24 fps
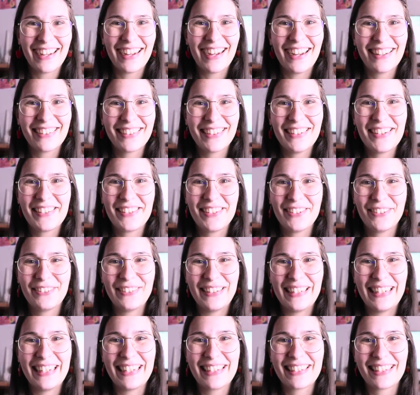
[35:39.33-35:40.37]
I'm going to
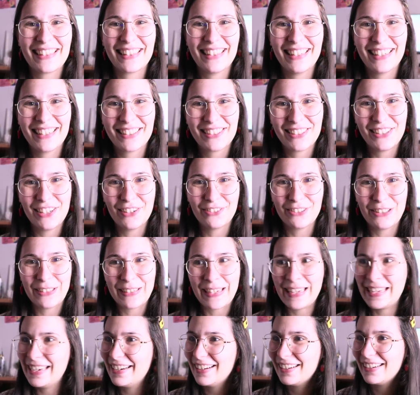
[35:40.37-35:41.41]
finish the studio
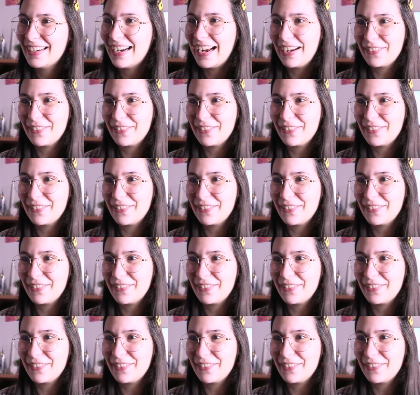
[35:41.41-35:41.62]
vlog here.